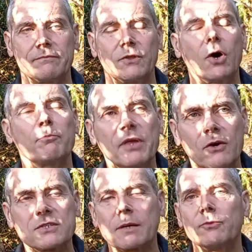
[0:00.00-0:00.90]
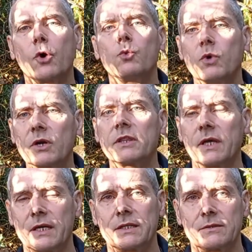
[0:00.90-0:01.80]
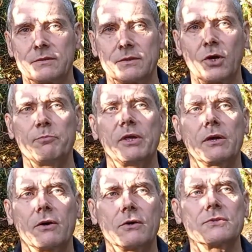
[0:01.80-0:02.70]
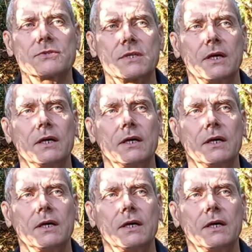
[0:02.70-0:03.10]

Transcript: Not because I'm not worth it, not because